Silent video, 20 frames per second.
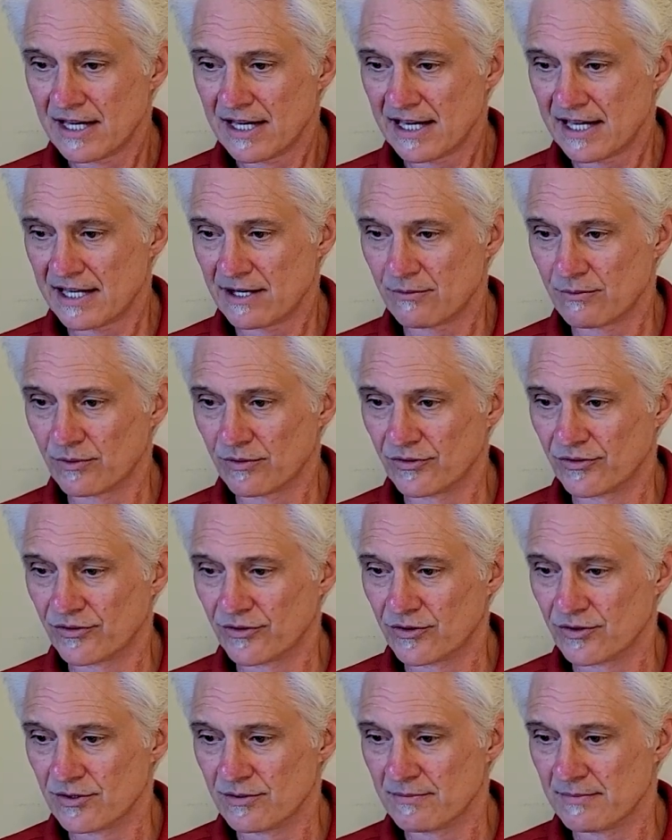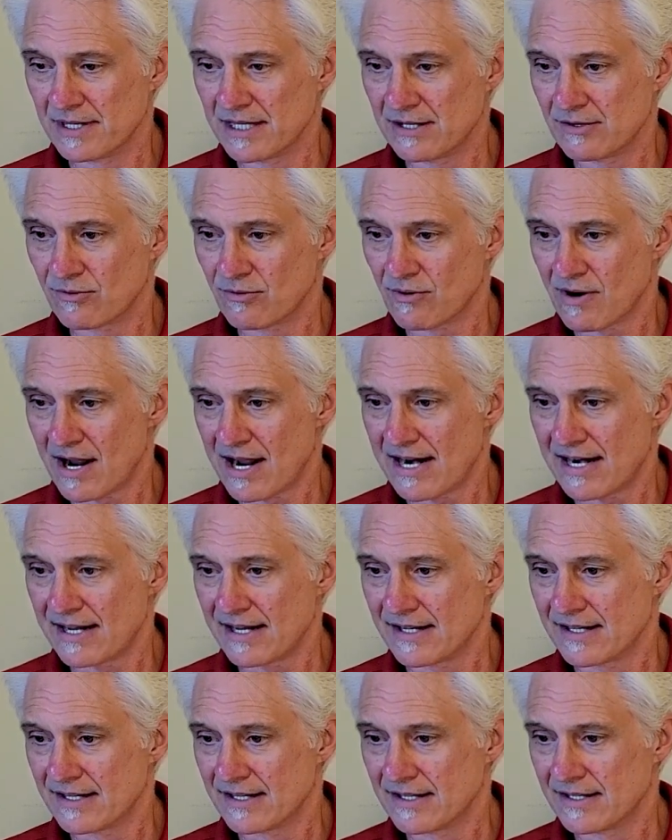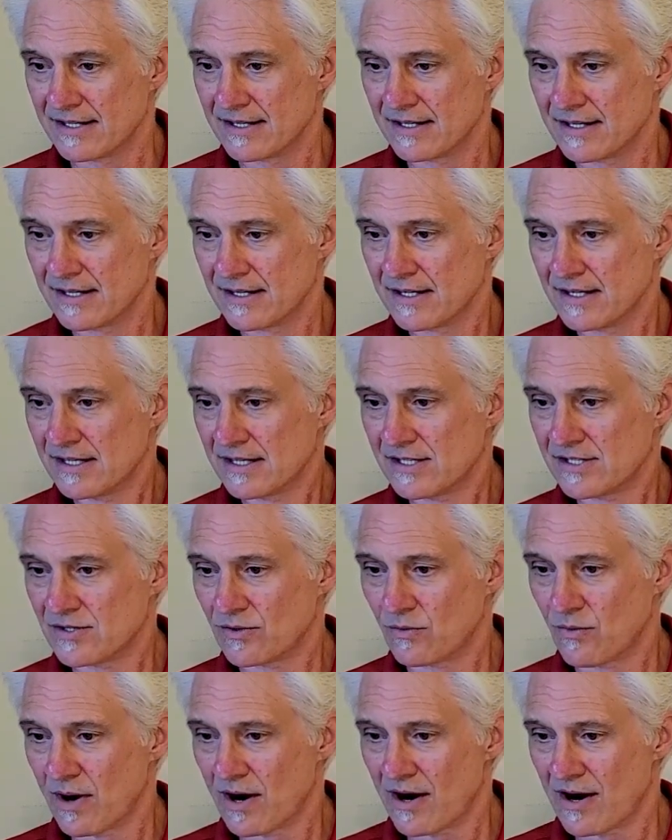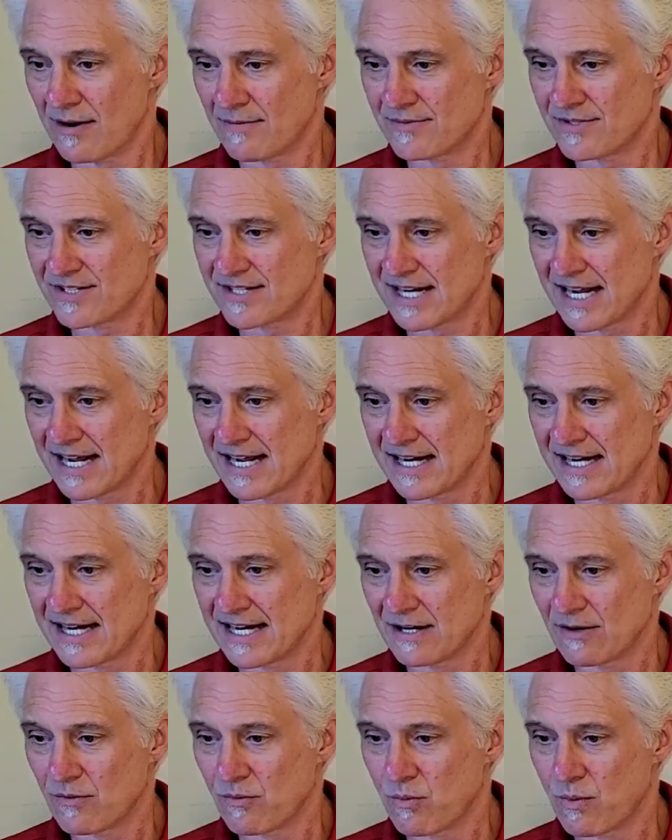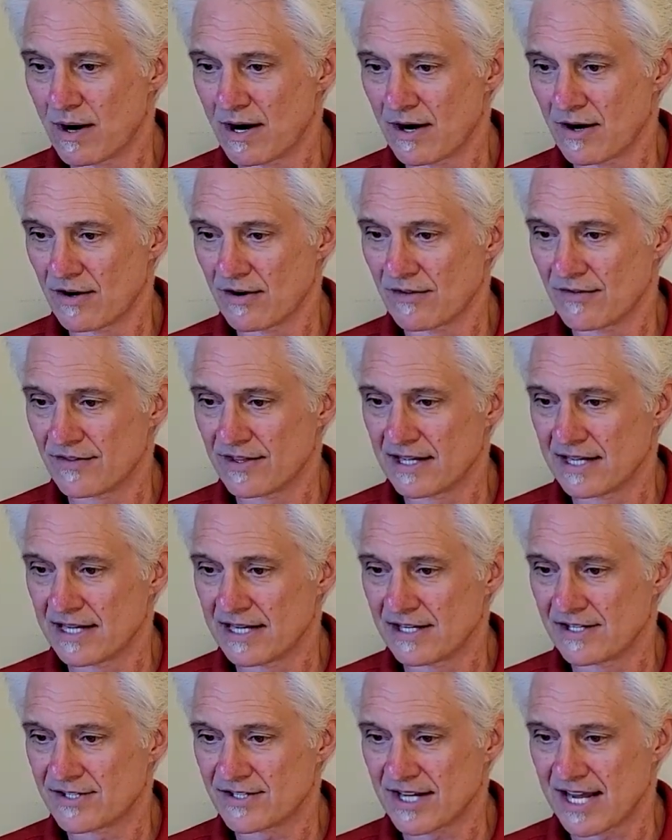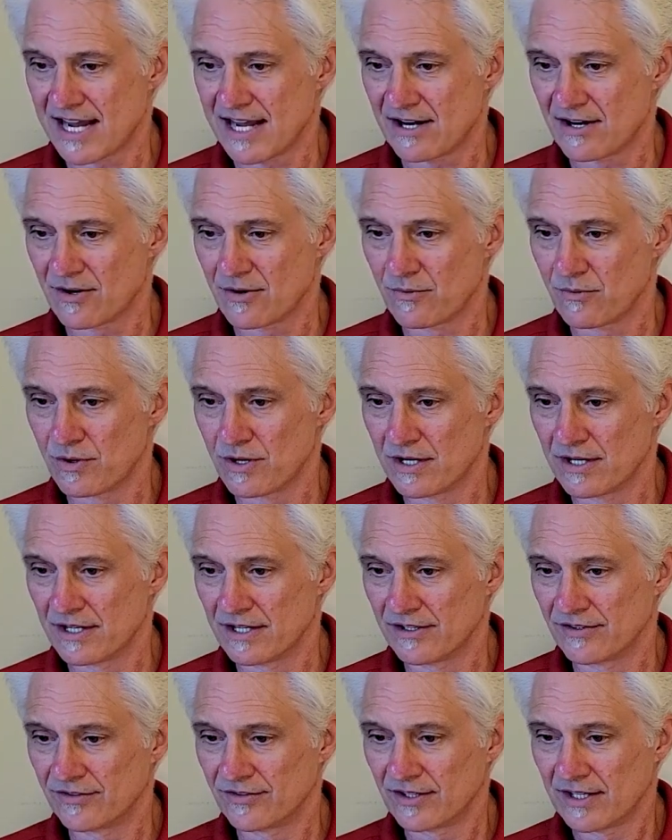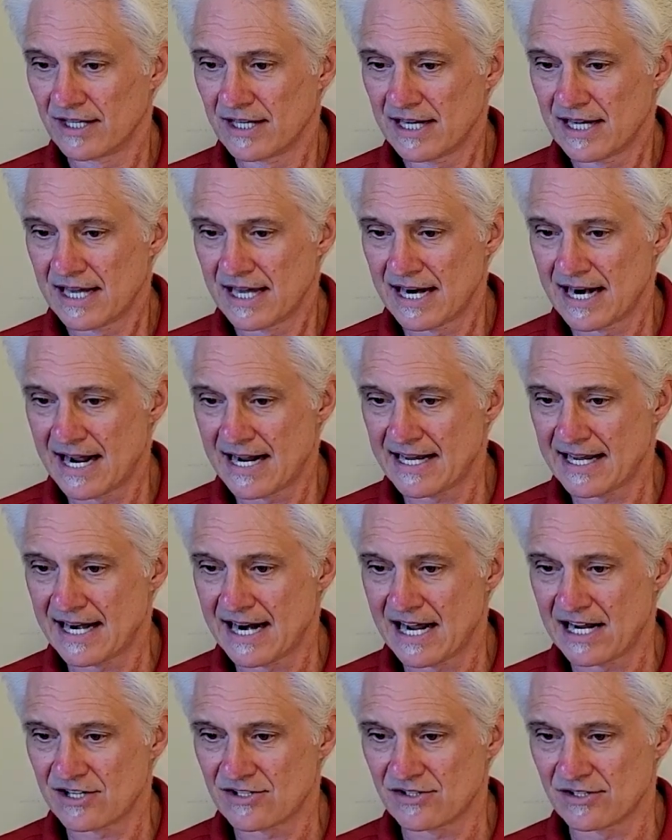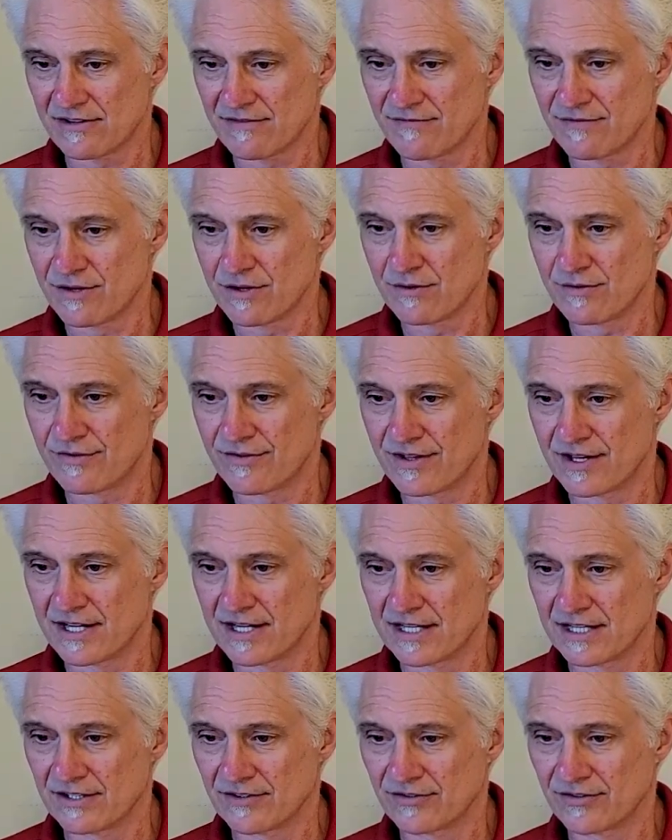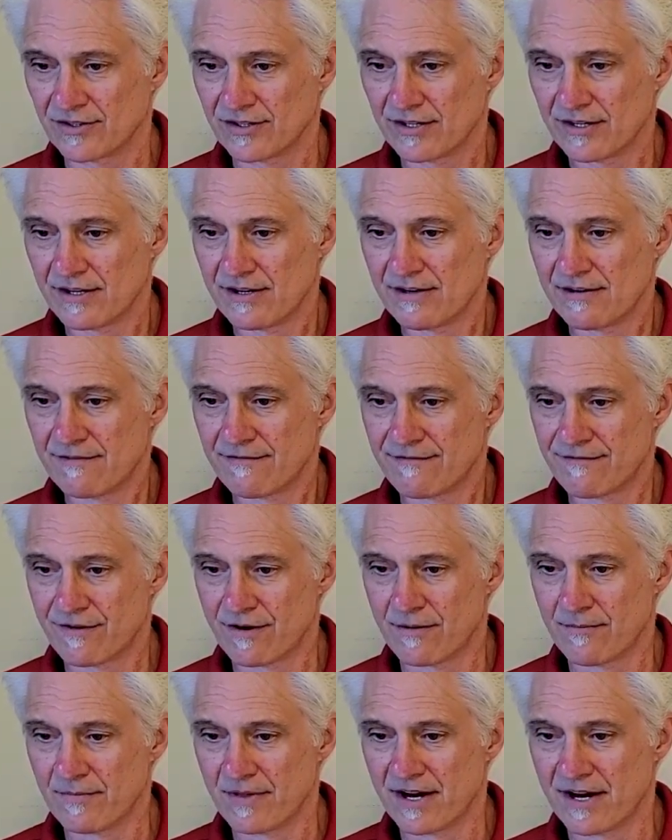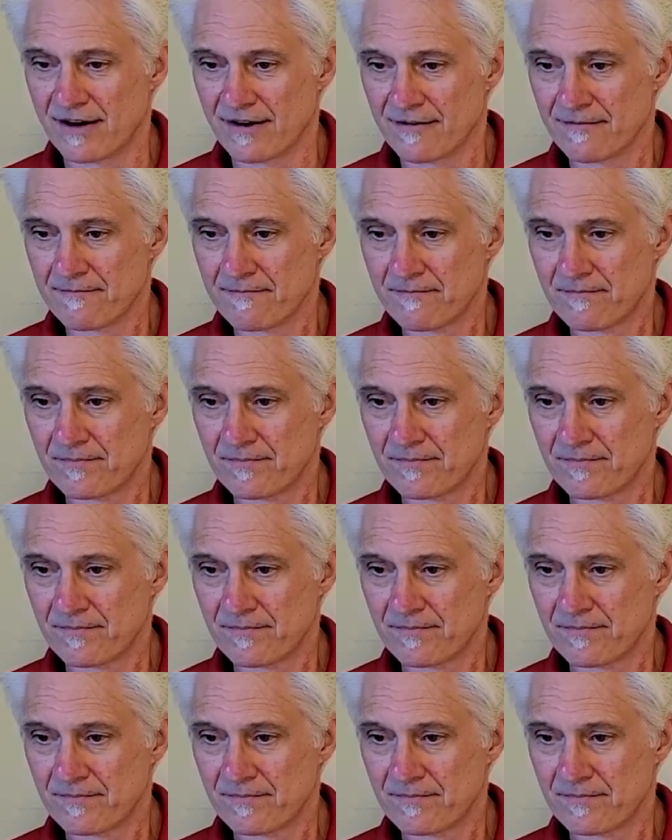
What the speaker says: and it will zoom me right in to where I'm standing, where the scanner was, and I can actually view things from there.